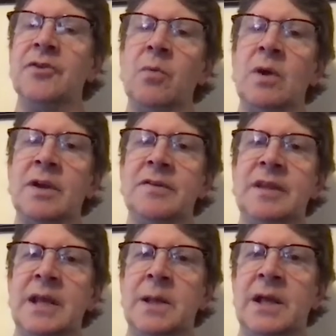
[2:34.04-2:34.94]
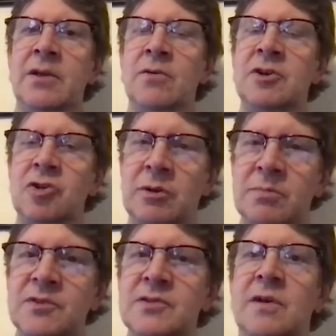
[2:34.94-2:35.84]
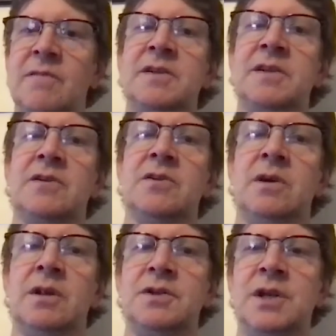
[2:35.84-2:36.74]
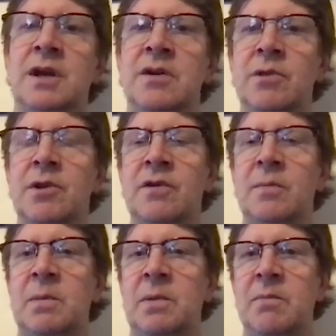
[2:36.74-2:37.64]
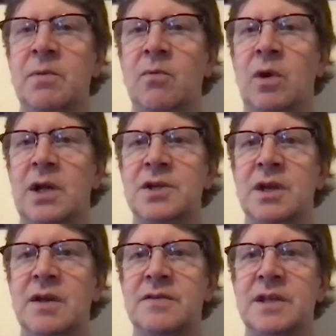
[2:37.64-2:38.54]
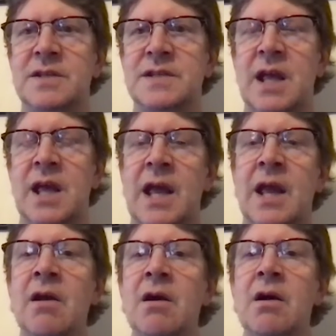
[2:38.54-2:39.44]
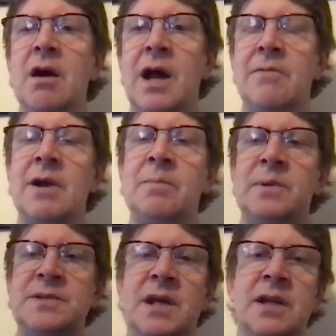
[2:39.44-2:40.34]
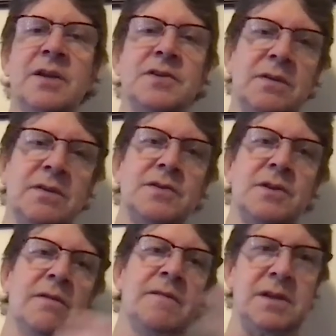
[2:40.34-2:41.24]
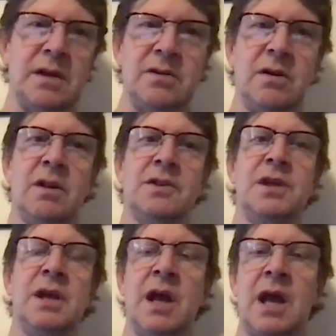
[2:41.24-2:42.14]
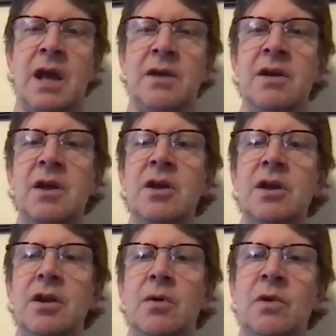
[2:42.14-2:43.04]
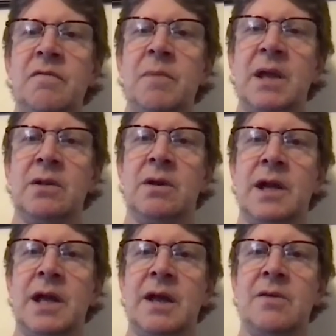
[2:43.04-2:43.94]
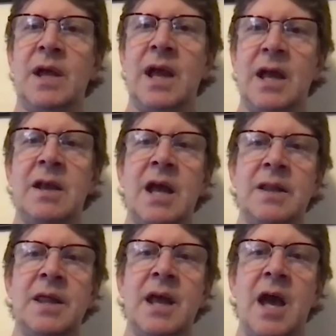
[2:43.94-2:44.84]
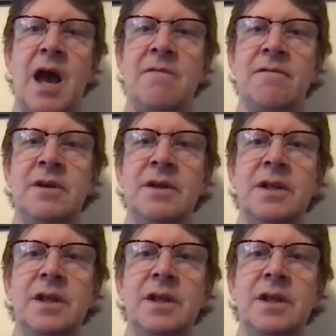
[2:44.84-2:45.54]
I also want to say, like, in terms of solvent technology, I know there are going to be people watching us that say, hey, I represent a certain solvent technology, and we've made a lot of headway, and they have.